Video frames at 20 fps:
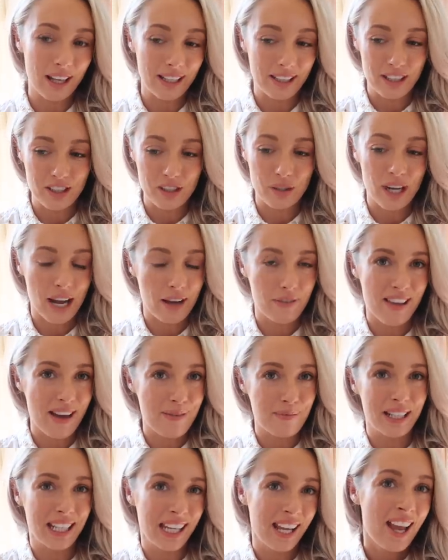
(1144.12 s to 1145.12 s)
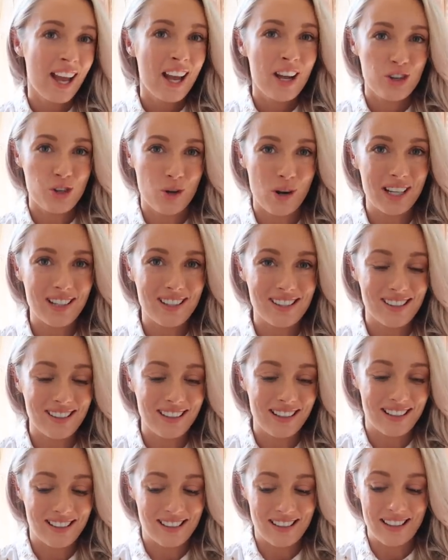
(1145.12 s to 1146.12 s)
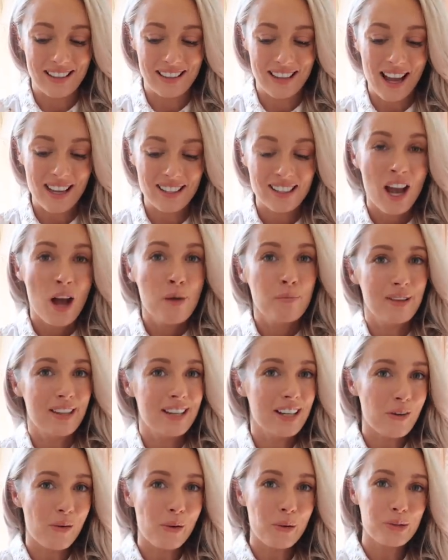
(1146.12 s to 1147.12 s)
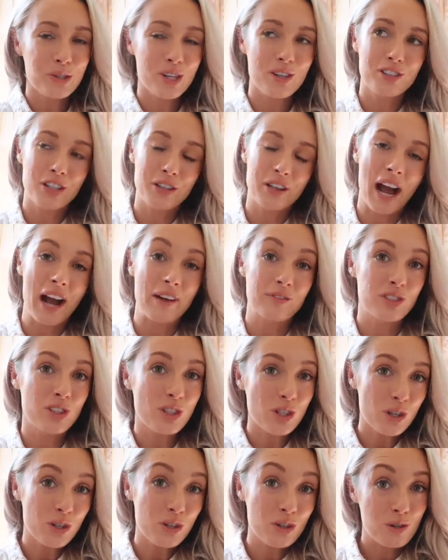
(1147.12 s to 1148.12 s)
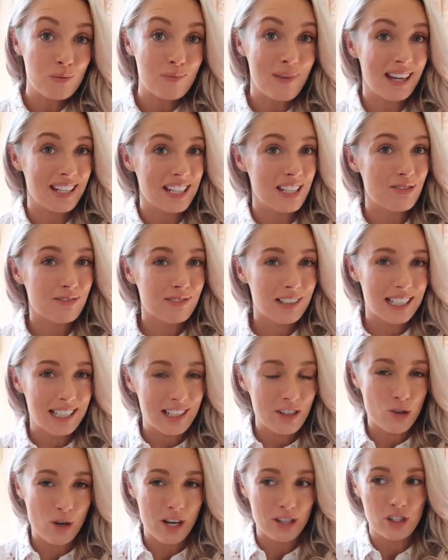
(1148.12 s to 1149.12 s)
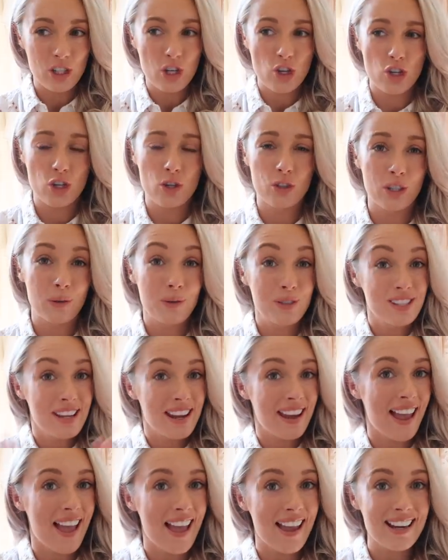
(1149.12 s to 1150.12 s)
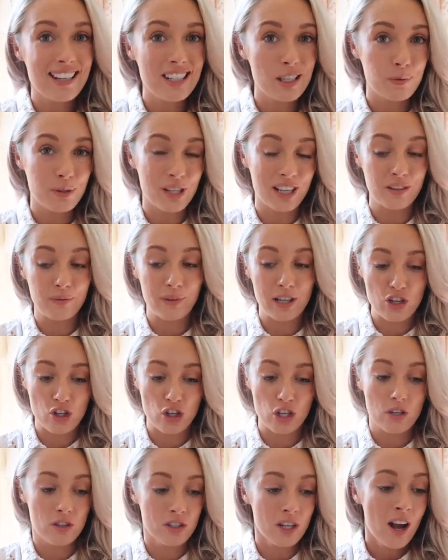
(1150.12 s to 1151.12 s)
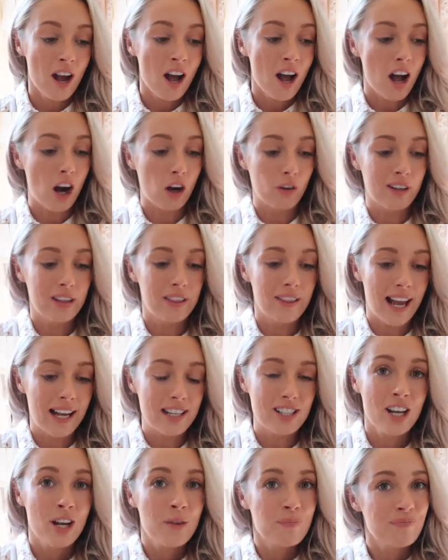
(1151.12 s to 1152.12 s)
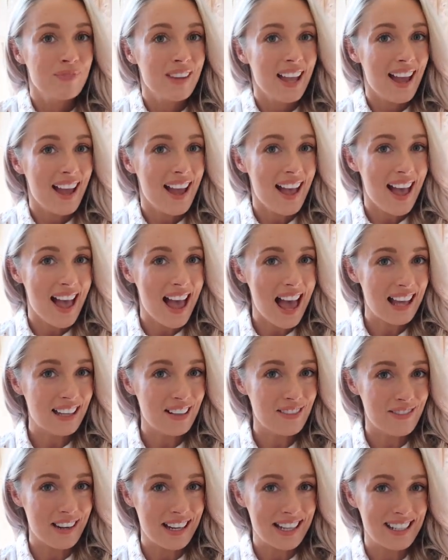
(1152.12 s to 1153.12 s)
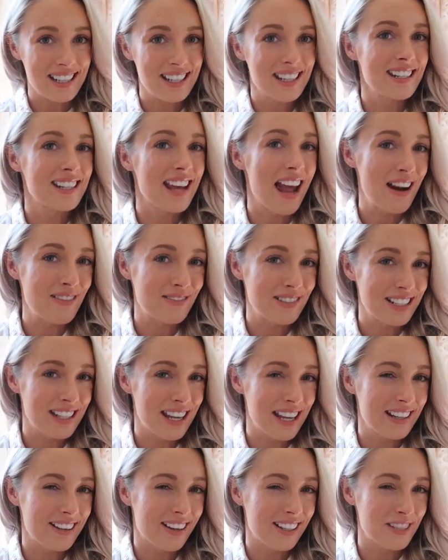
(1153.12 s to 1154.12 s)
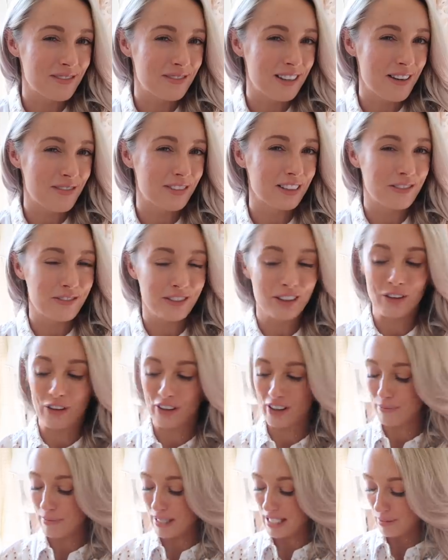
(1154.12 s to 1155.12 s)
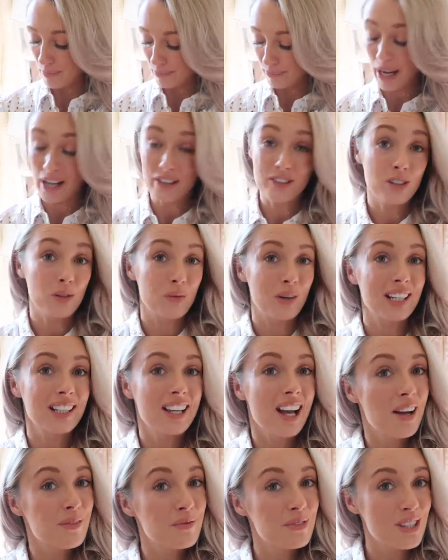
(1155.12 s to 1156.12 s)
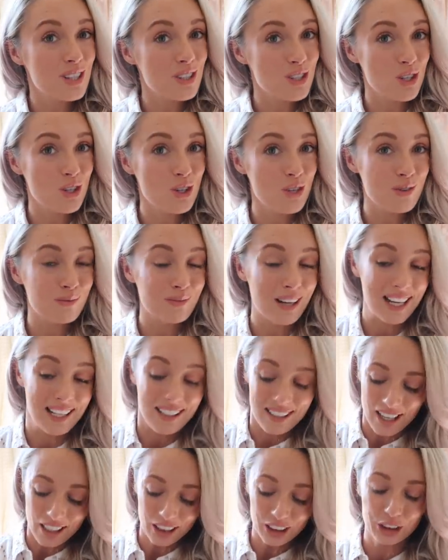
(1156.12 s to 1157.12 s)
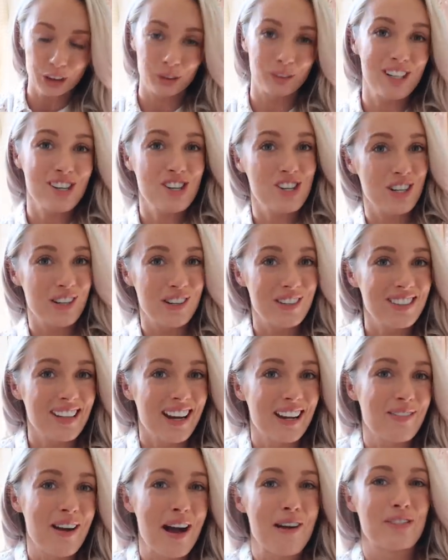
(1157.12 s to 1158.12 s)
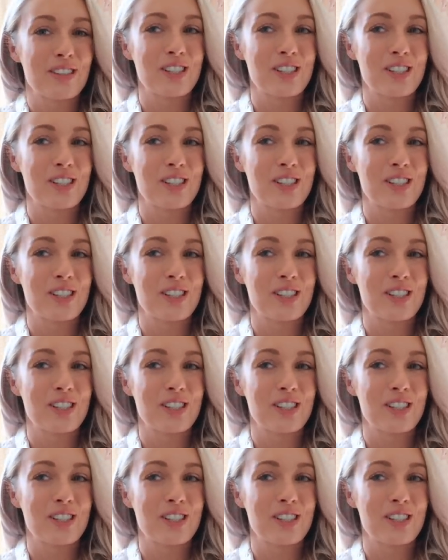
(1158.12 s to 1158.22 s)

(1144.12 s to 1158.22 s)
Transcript: like I don't have that many trainers and things like that, but then I also don't have too many really dressy shoes. I would say 80% of my shoes are in that elevated everyday kind of level, if you know what I mean. But when it comes to my luxury shoes that I wear